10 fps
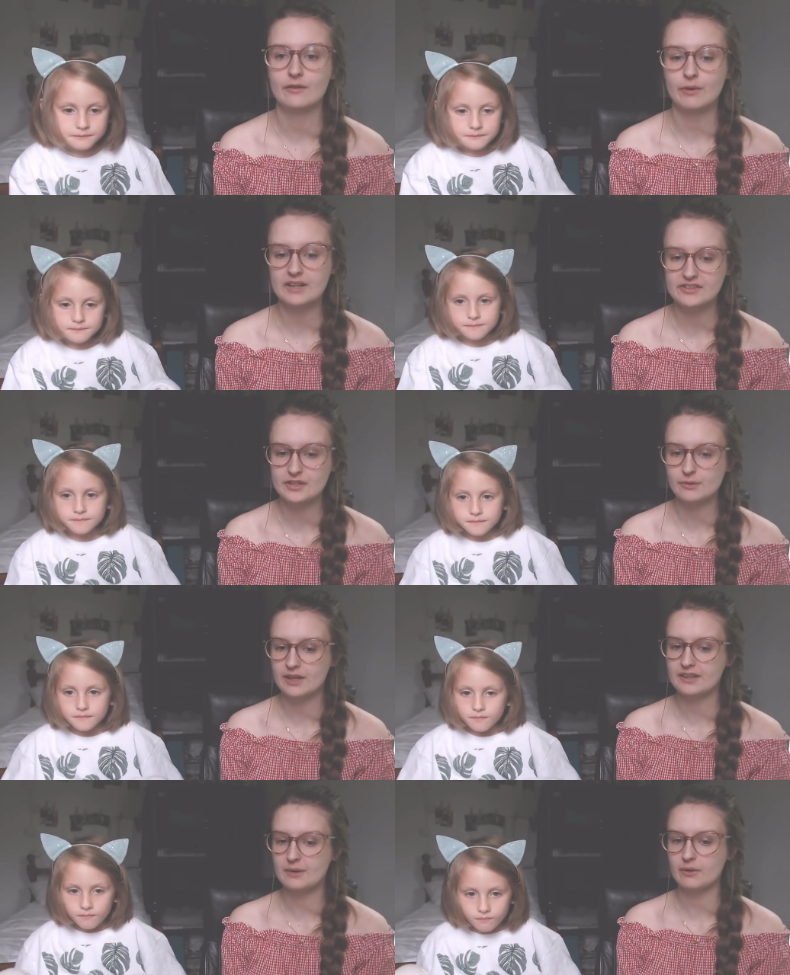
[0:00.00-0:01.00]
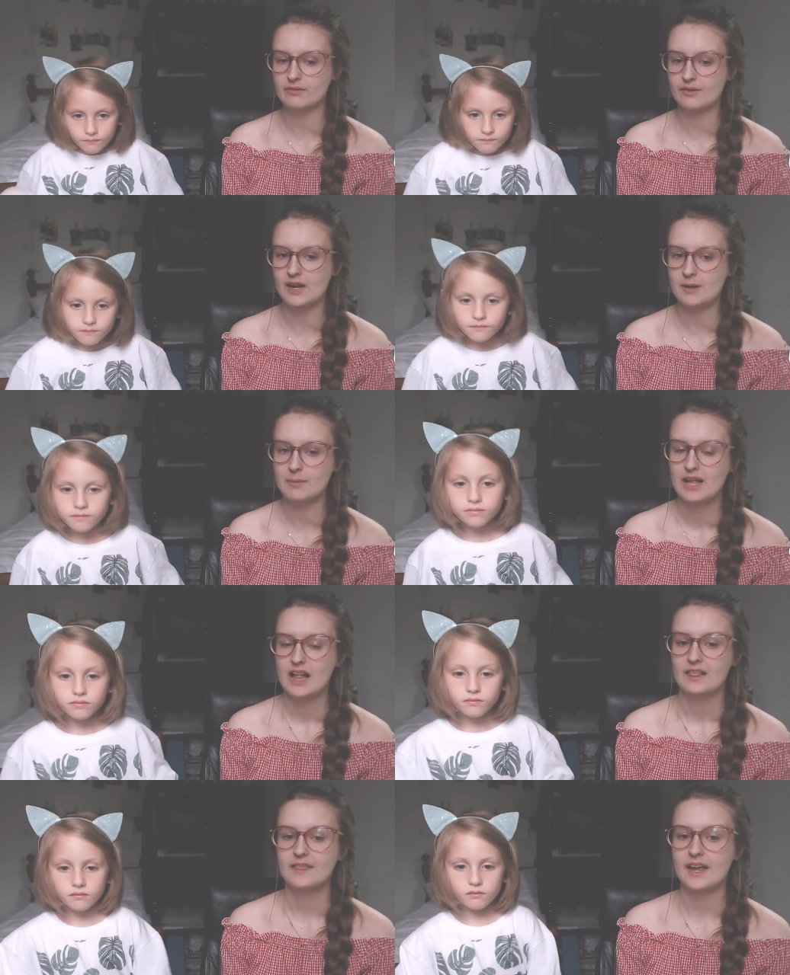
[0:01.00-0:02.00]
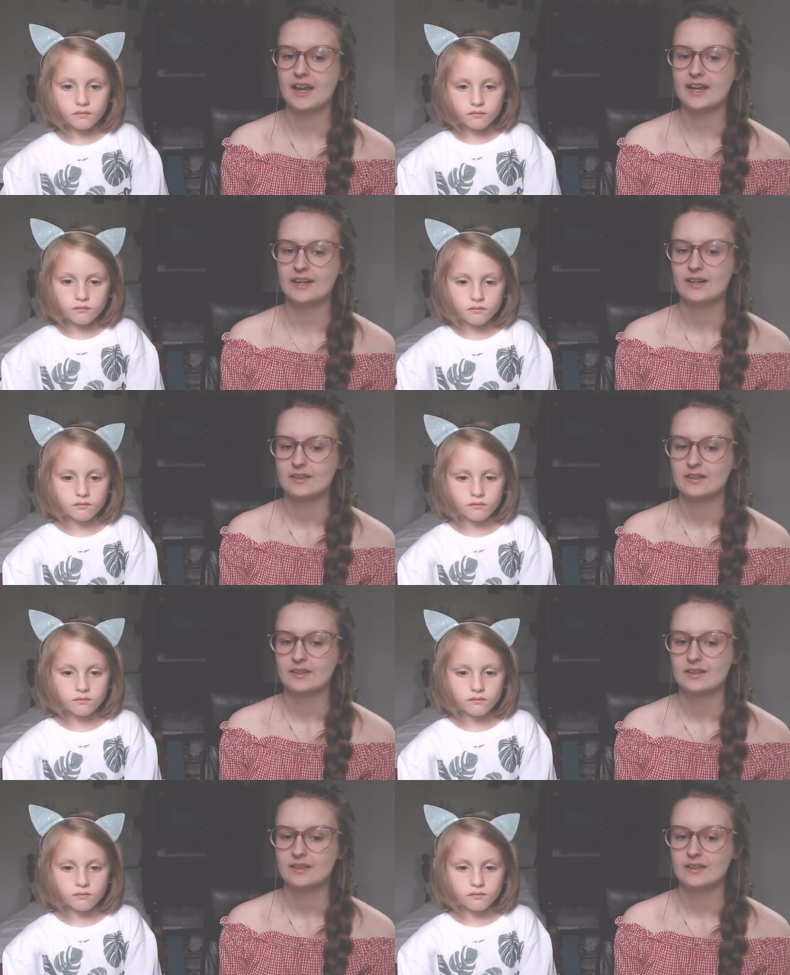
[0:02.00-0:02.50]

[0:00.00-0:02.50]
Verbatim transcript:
Speaker 1: rescue that they were from. They